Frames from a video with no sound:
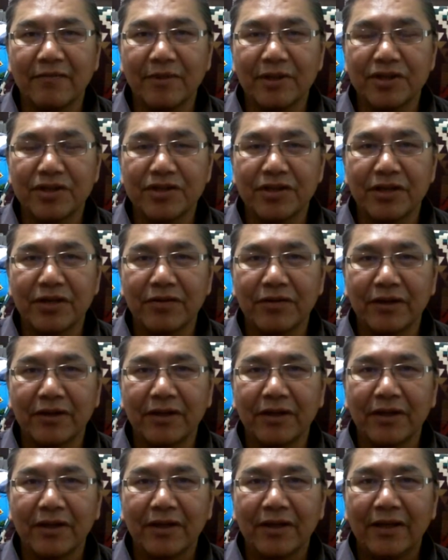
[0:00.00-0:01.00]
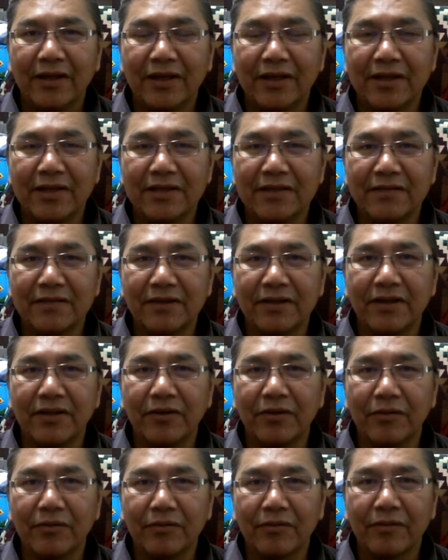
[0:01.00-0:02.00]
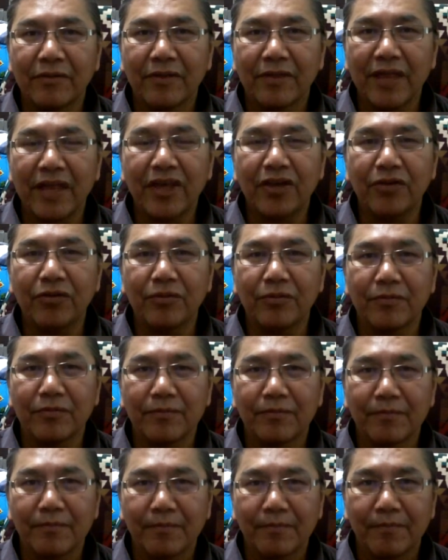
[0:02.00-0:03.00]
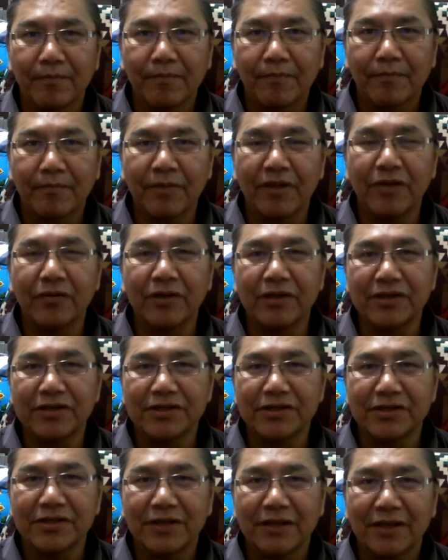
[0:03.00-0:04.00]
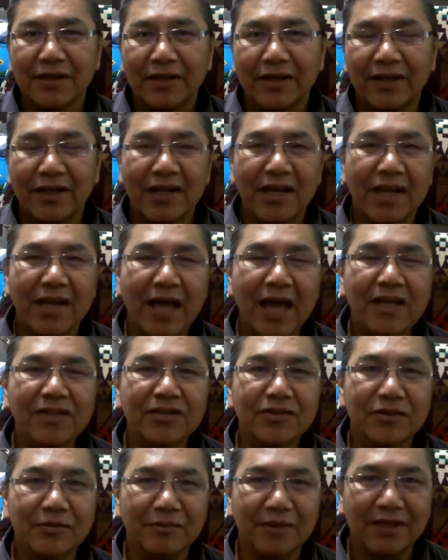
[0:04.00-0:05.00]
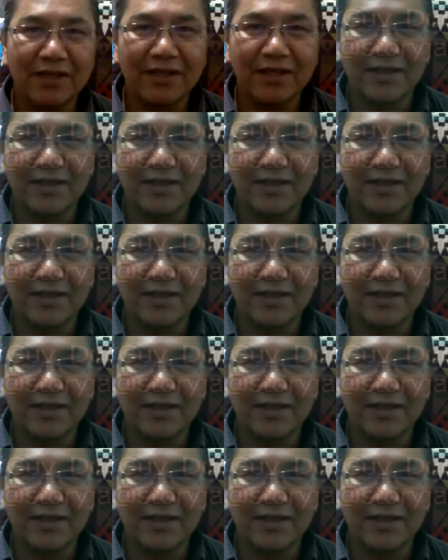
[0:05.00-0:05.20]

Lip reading: been sharing in this video. Thank you. Miigwech. Ginanaas kumitin.